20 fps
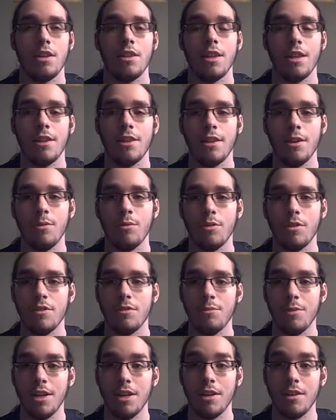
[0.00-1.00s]
that they would
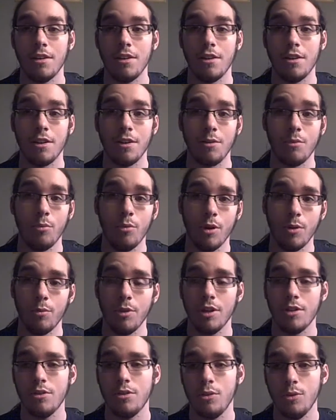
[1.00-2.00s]
have made it in like 1 week,